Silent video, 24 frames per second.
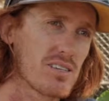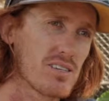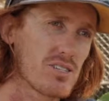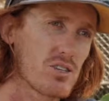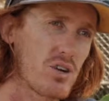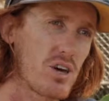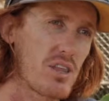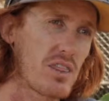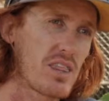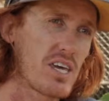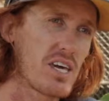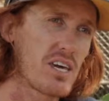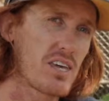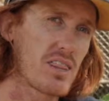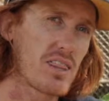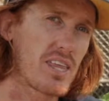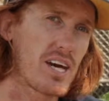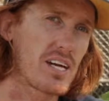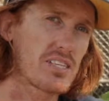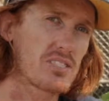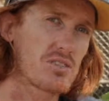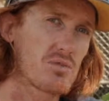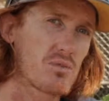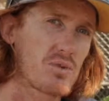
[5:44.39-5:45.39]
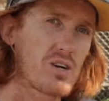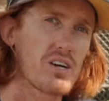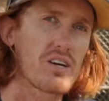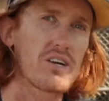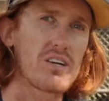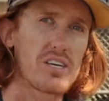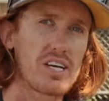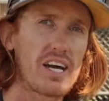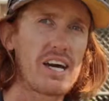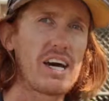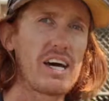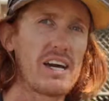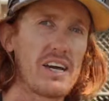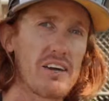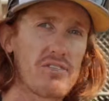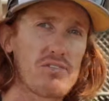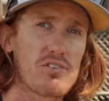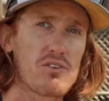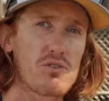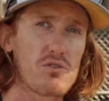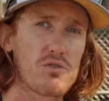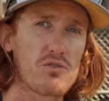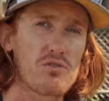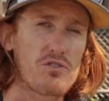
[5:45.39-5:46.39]
So I think that's where, yeah,
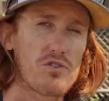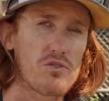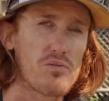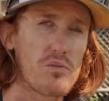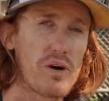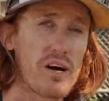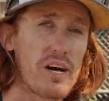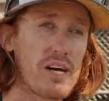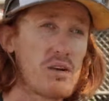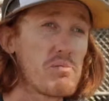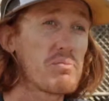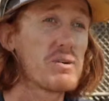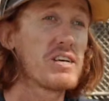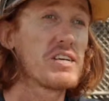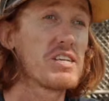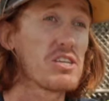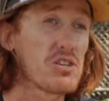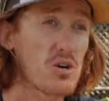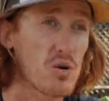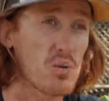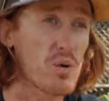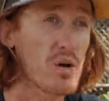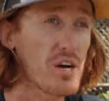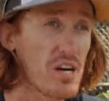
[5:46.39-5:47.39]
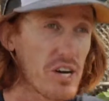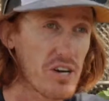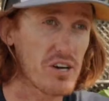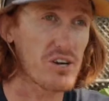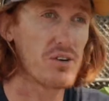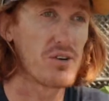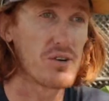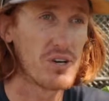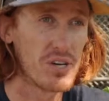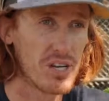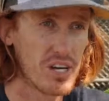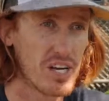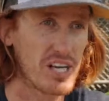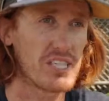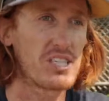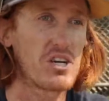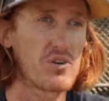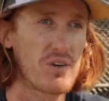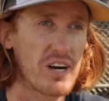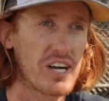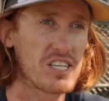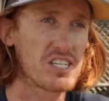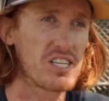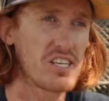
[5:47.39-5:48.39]
for my opinion, or where a
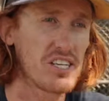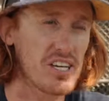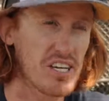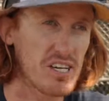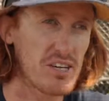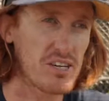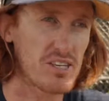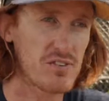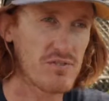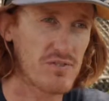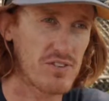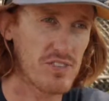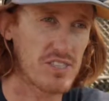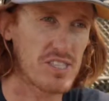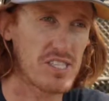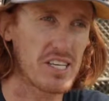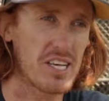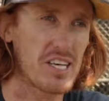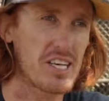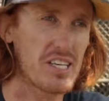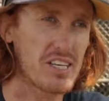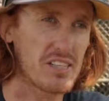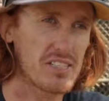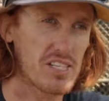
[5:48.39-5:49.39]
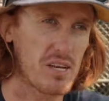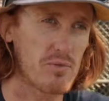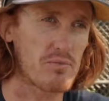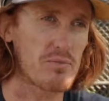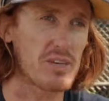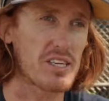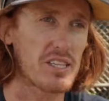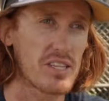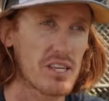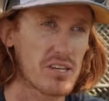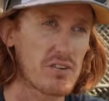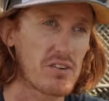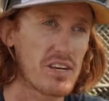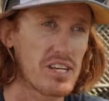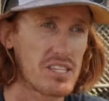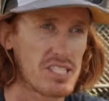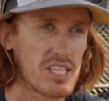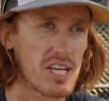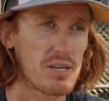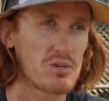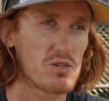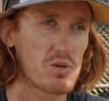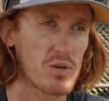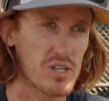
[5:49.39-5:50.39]
direction I foreseeing something the green
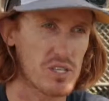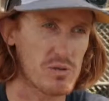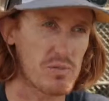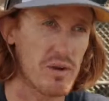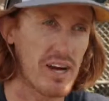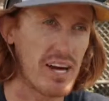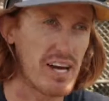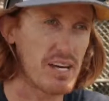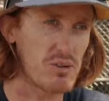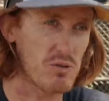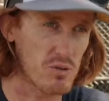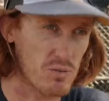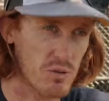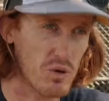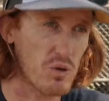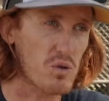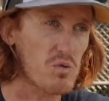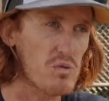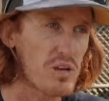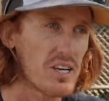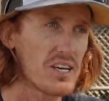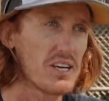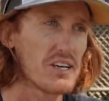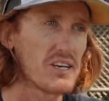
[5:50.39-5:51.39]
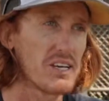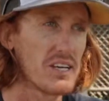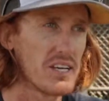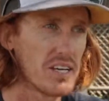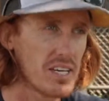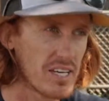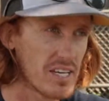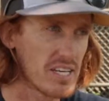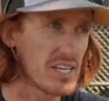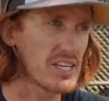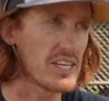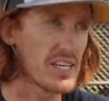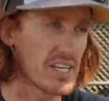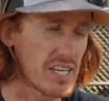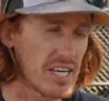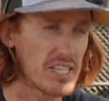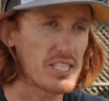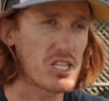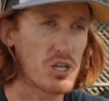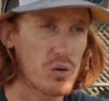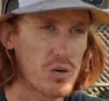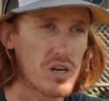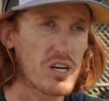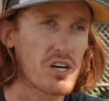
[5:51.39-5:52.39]
team to expand would probably be
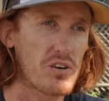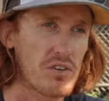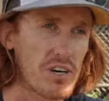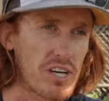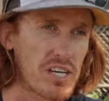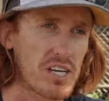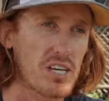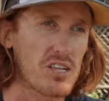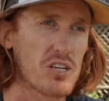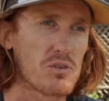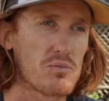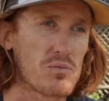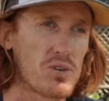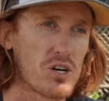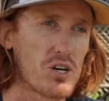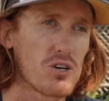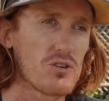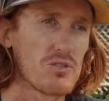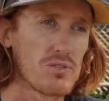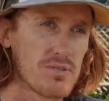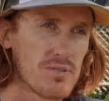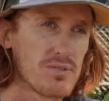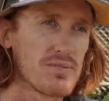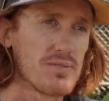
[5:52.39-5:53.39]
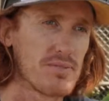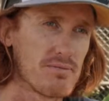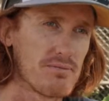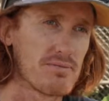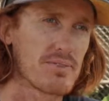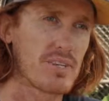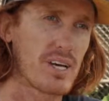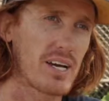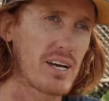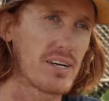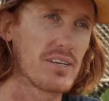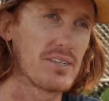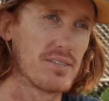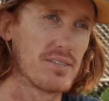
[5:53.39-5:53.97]
into a curriculum role. Yeah.